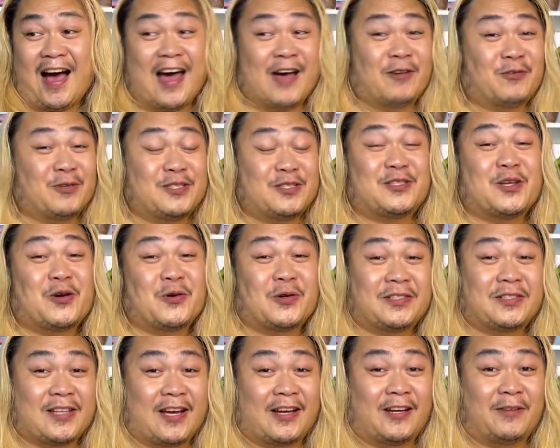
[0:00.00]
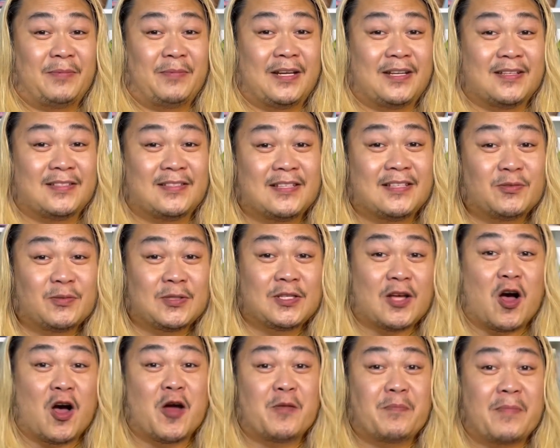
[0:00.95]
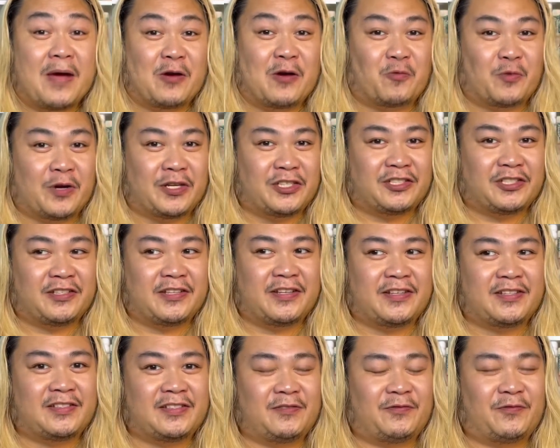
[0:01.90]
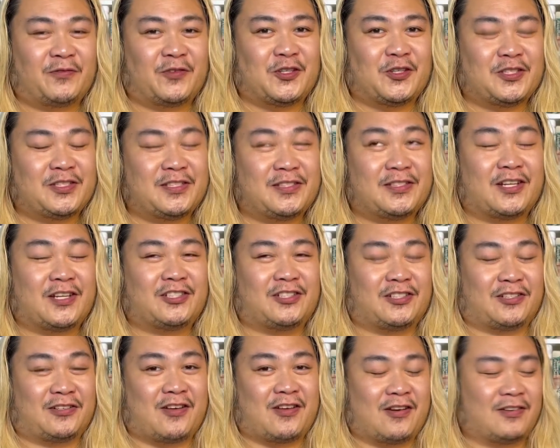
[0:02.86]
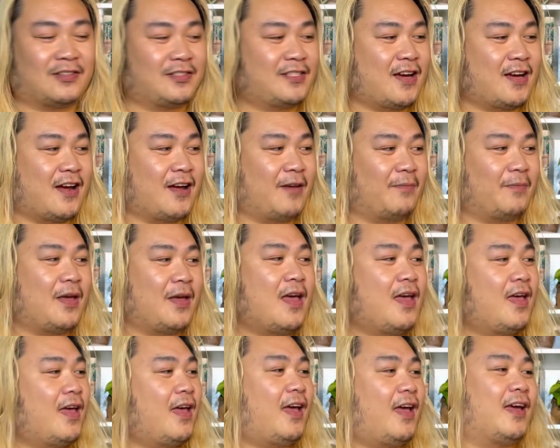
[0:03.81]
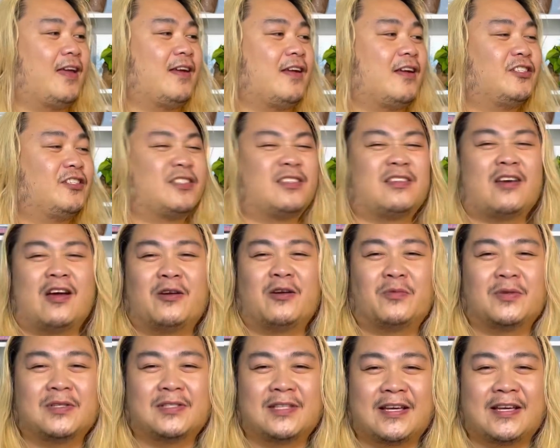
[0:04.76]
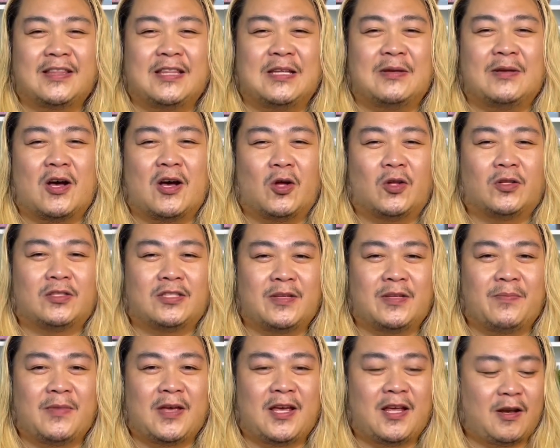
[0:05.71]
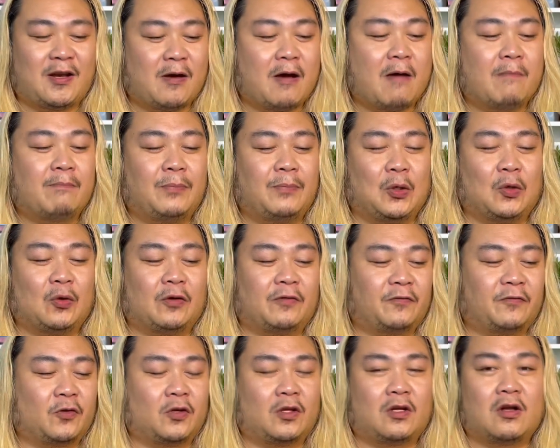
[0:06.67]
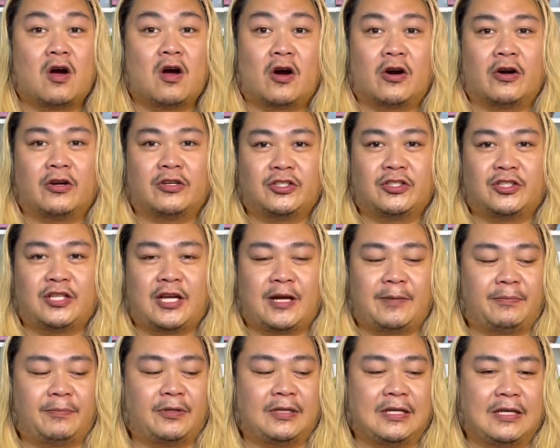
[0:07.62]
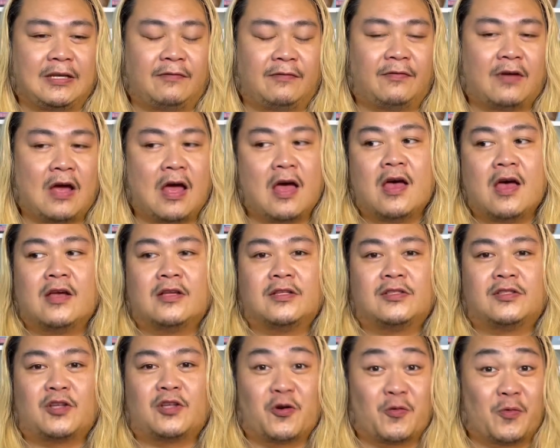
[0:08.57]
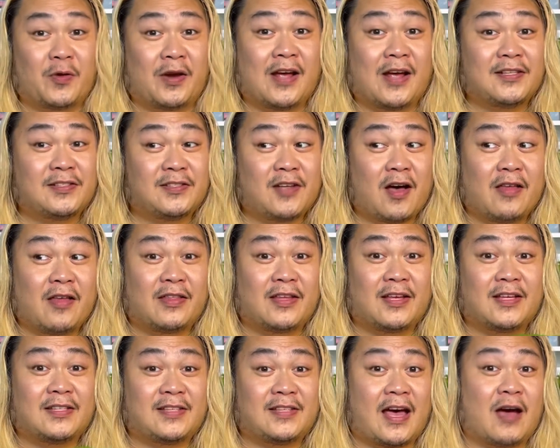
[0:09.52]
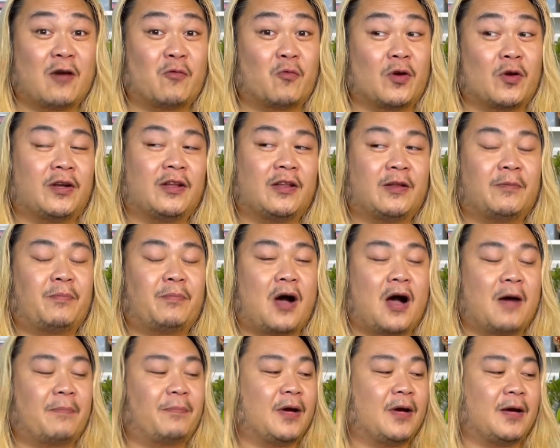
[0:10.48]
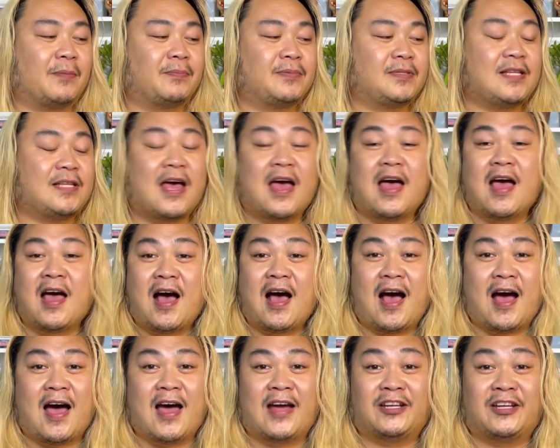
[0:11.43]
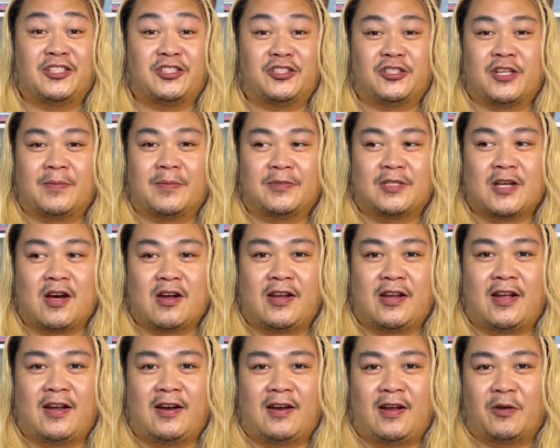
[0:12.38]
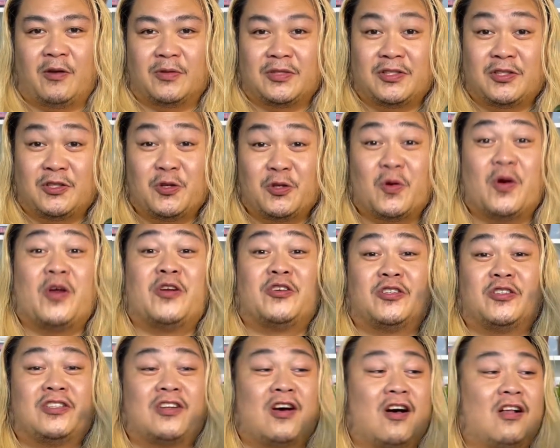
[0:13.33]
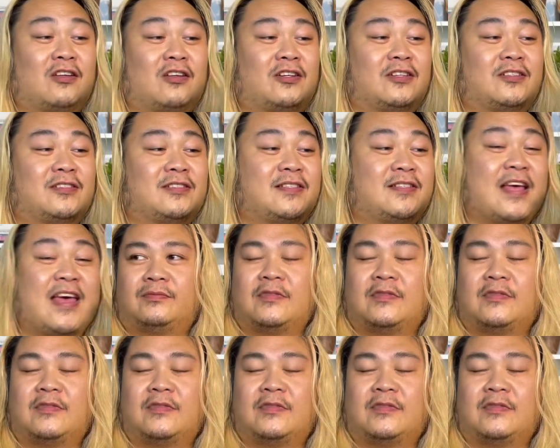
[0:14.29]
I was so excited because this was on my wish list for such a long time. And I just thought it was like the ultimate beautiful heart-shaped leaf. So when I saw this at one of the pop-ups, I jumped on it. It was $200.